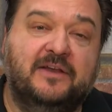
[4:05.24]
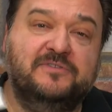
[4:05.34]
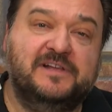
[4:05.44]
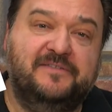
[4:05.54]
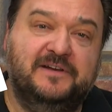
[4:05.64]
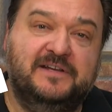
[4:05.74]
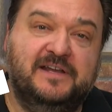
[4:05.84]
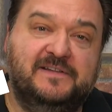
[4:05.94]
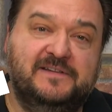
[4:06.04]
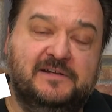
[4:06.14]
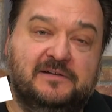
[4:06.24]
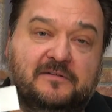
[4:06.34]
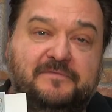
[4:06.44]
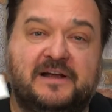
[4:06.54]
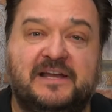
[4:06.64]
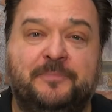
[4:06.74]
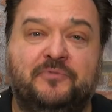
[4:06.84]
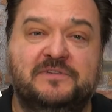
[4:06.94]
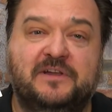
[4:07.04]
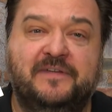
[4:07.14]
Place our part replacement
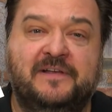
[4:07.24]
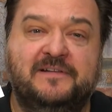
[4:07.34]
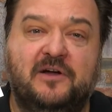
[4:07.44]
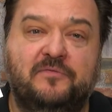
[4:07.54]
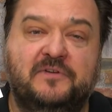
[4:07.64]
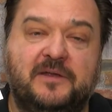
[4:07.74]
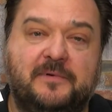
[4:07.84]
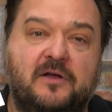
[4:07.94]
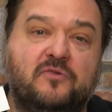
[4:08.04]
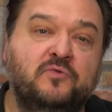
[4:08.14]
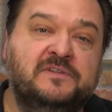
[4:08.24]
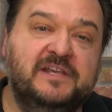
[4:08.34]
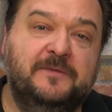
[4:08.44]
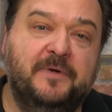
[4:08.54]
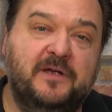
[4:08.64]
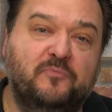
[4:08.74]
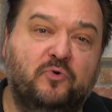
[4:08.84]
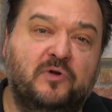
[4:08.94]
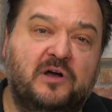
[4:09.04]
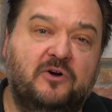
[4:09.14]
sticker in the engine compartment where it's clearly
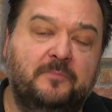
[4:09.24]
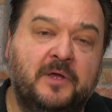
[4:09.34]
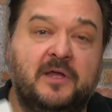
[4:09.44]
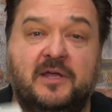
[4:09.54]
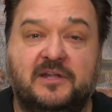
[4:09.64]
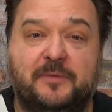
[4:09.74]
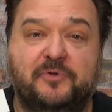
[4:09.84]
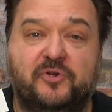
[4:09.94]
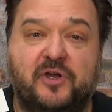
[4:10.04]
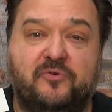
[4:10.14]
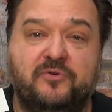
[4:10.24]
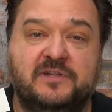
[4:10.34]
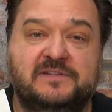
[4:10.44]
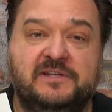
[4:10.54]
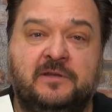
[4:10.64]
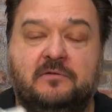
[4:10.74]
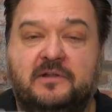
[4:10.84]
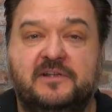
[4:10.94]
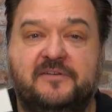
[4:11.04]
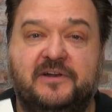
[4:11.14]
visible so that the customer sees
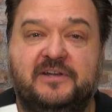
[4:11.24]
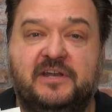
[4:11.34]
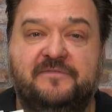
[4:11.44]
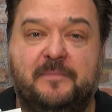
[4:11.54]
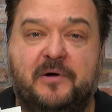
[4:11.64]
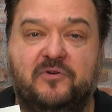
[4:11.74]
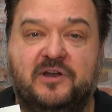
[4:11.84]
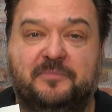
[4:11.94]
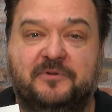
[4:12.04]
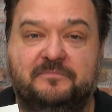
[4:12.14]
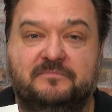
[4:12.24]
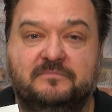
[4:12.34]
you have fitted quality.